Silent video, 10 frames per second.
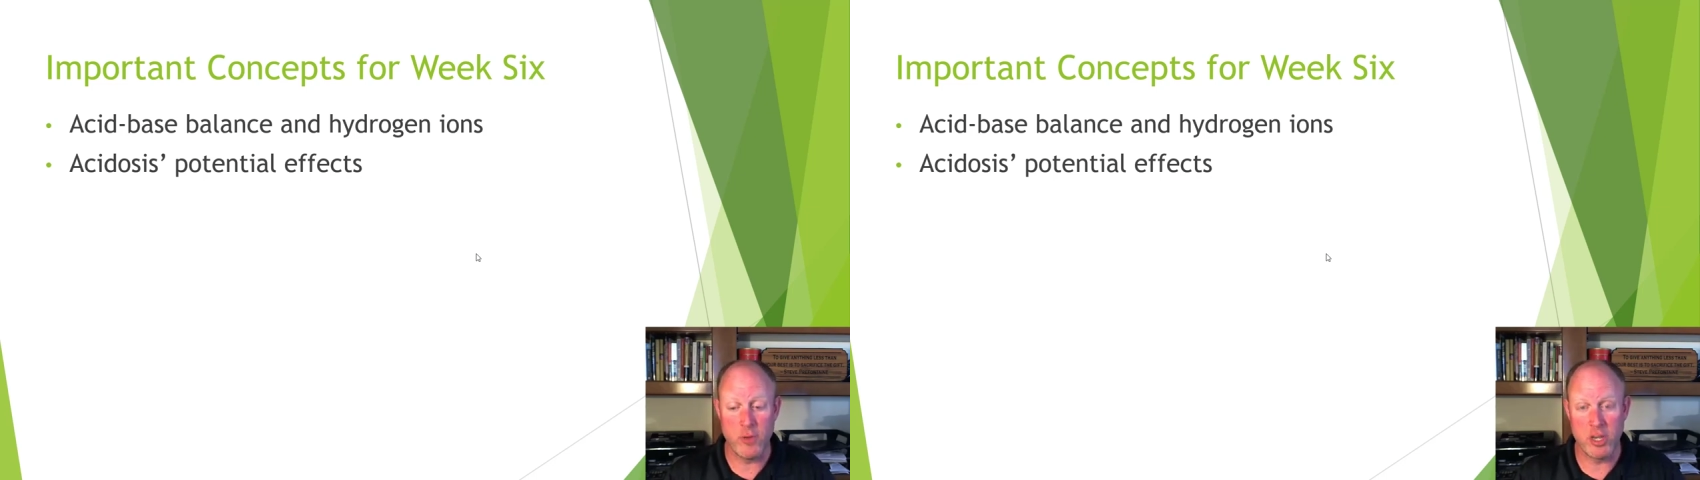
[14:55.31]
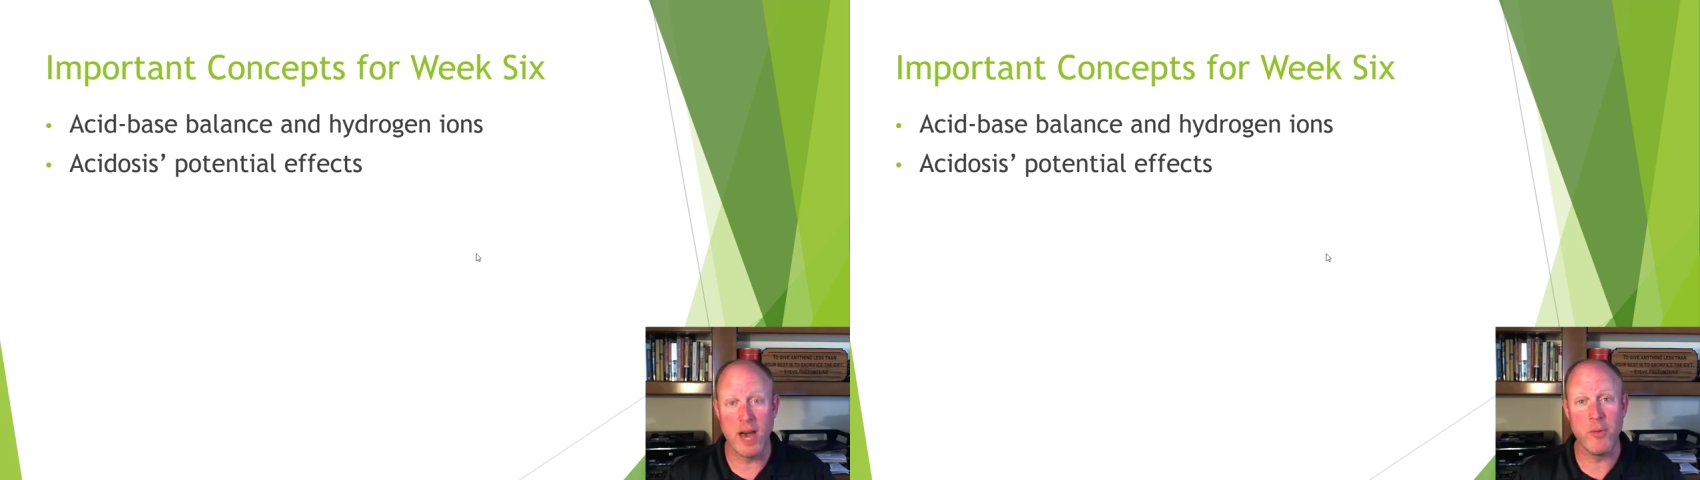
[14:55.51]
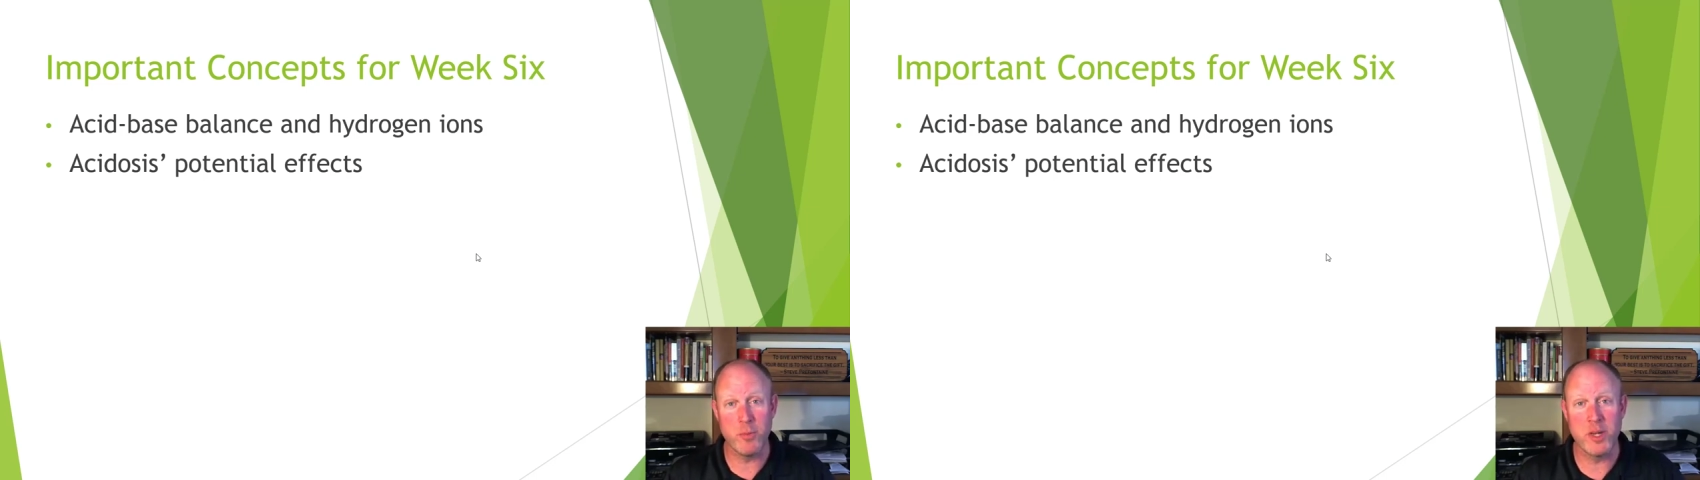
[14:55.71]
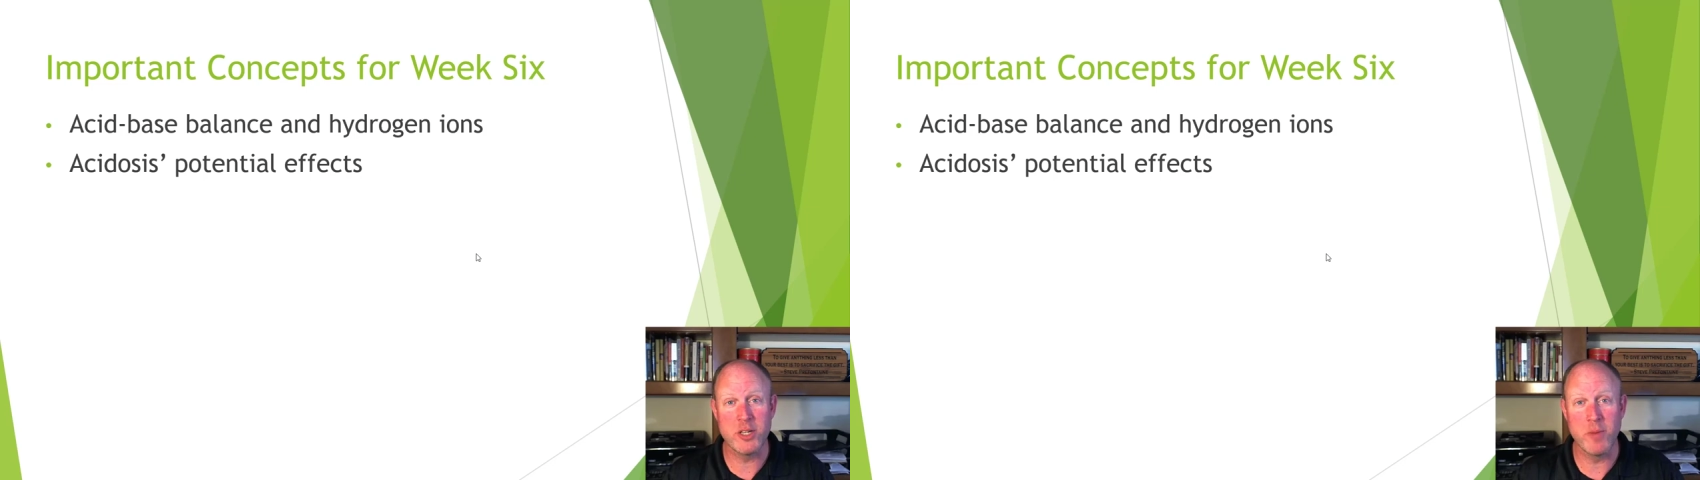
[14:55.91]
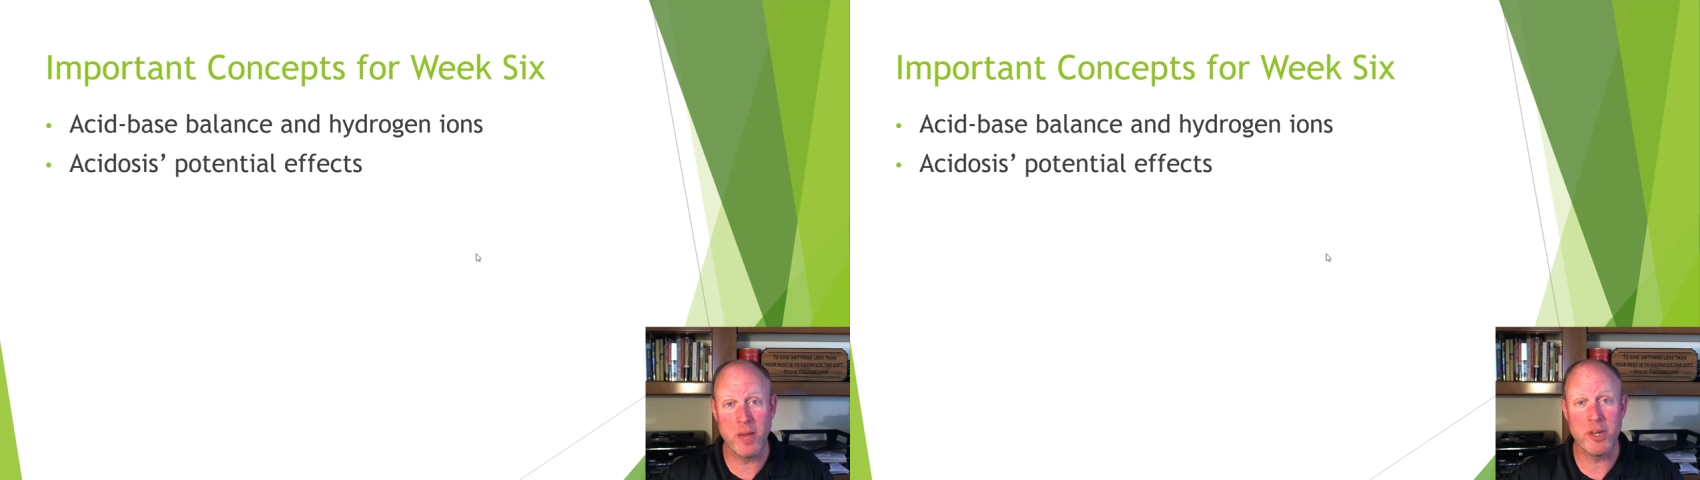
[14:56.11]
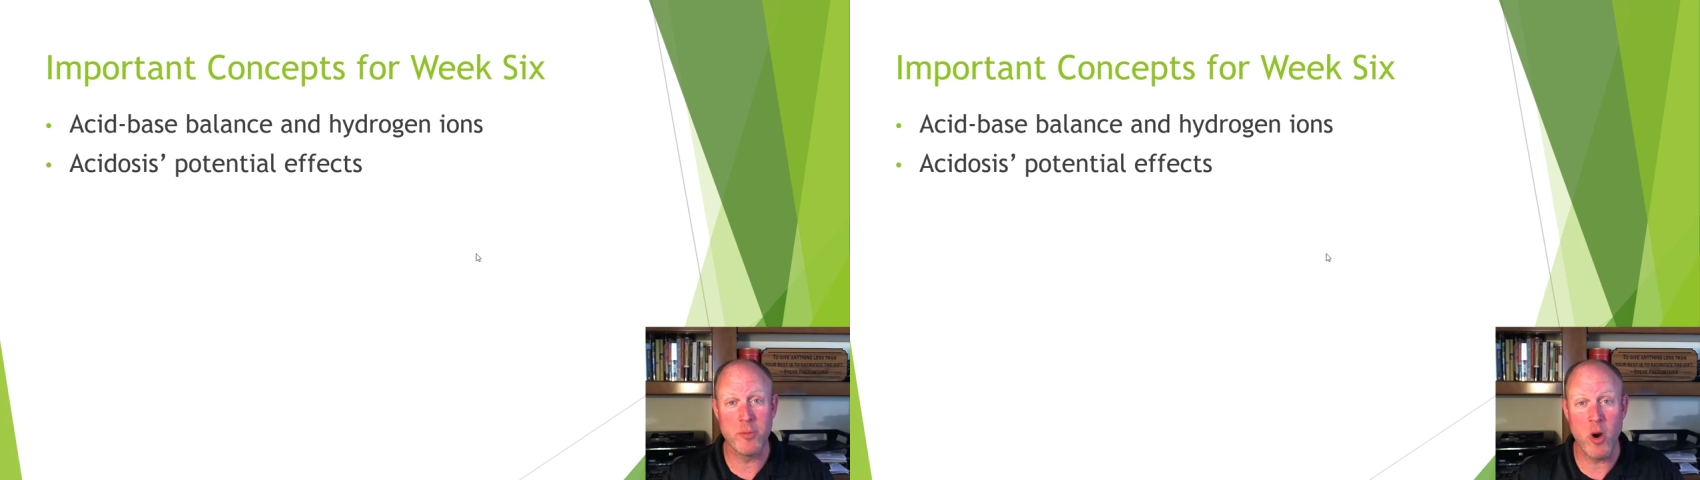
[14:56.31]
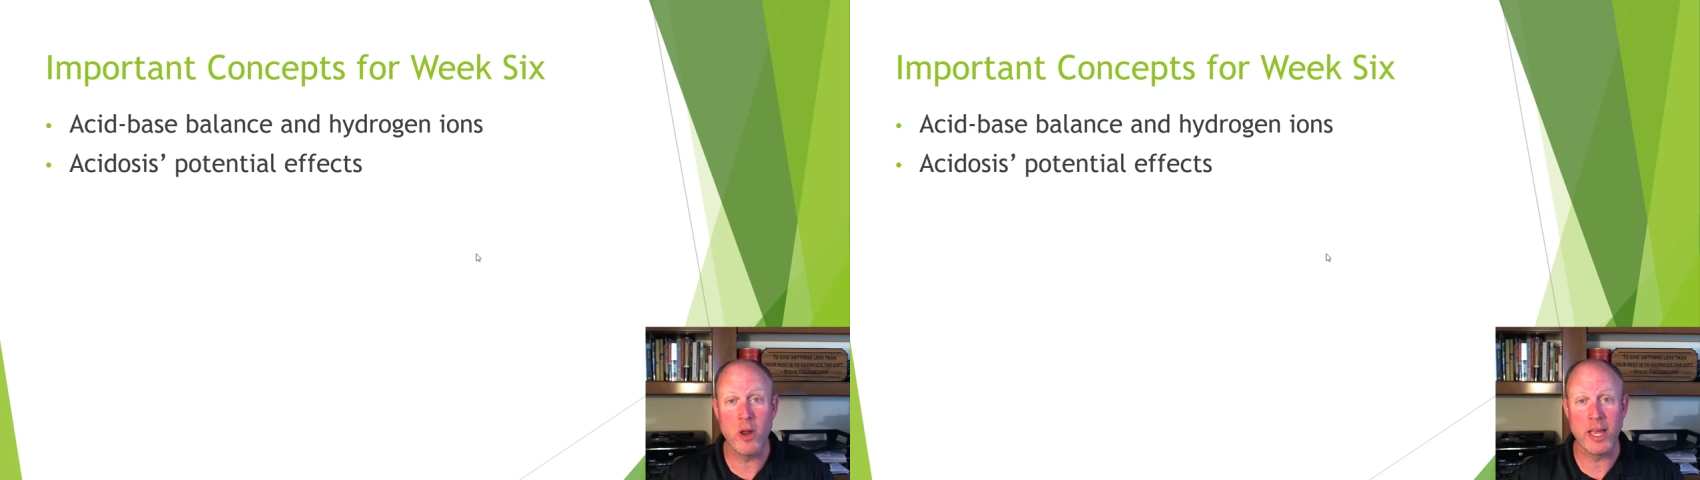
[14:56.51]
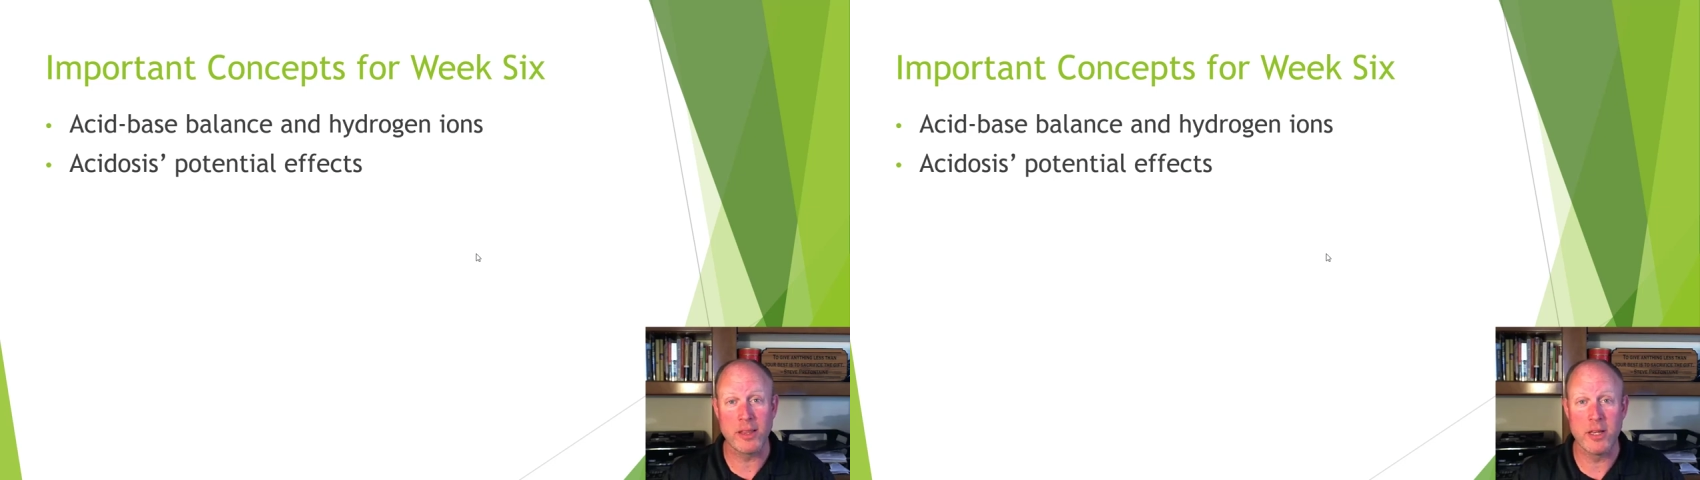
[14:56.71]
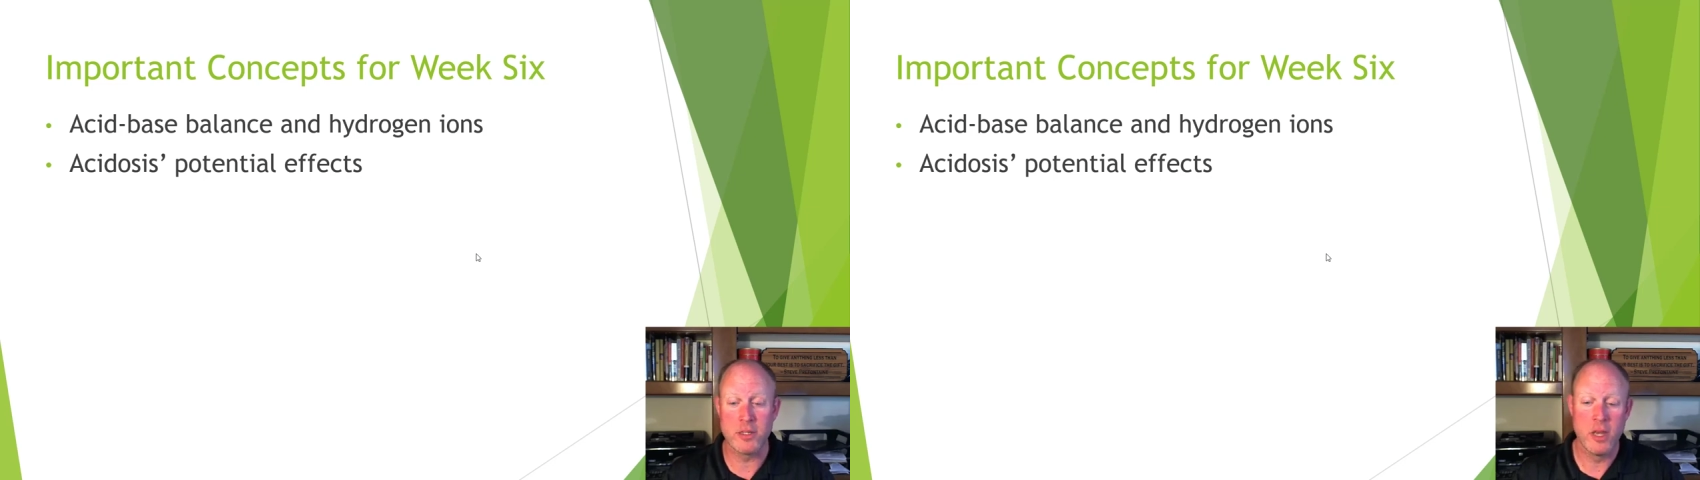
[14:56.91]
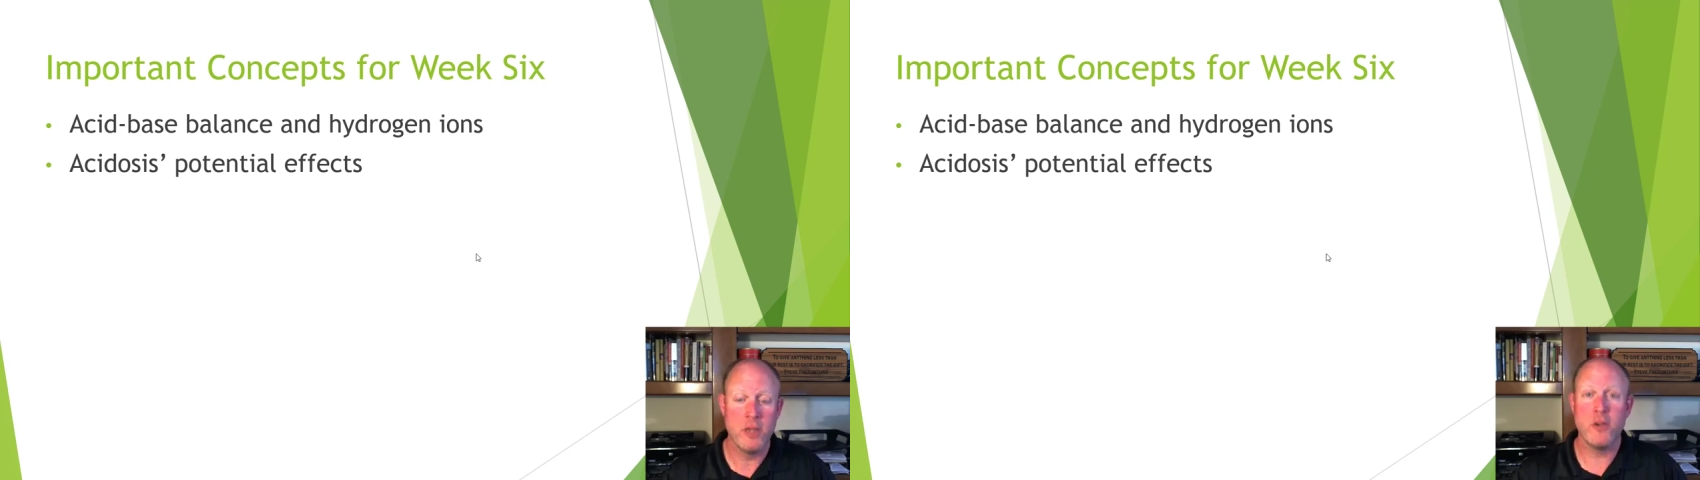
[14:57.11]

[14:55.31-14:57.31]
if you come with me tomorrow like this,